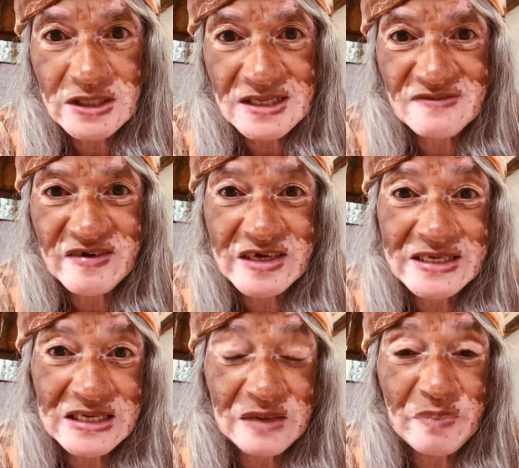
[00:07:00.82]
is very
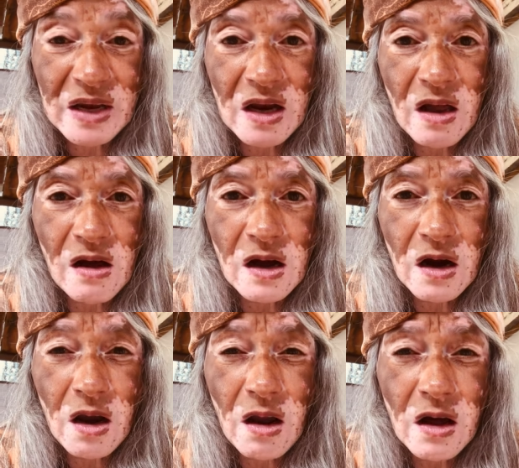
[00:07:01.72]
deep and
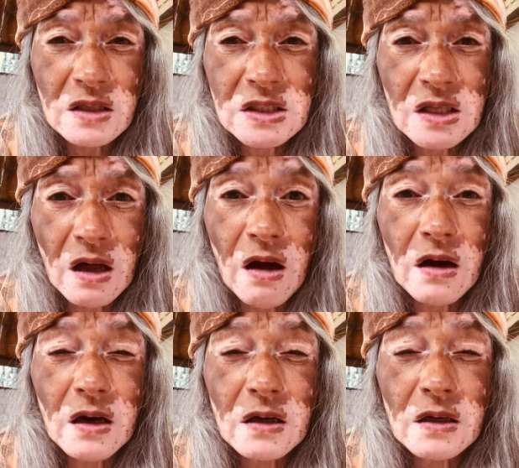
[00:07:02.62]
long, lasts
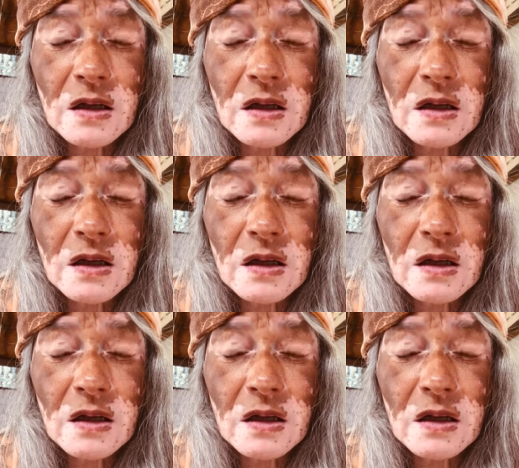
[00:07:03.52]
long,